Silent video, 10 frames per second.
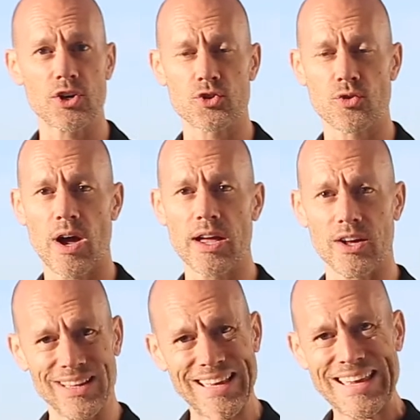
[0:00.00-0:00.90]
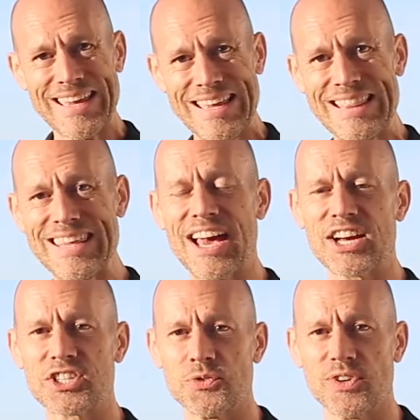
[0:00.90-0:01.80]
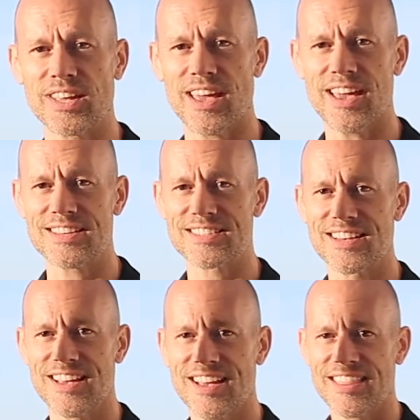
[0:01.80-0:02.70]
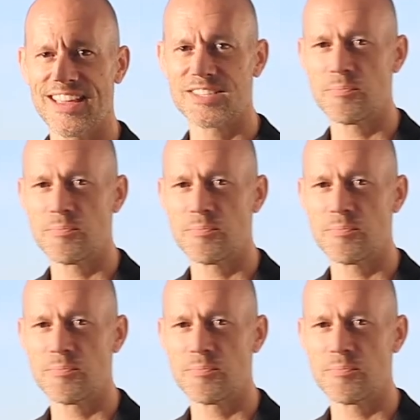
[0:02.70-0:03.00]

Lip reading: trial in the actual case that's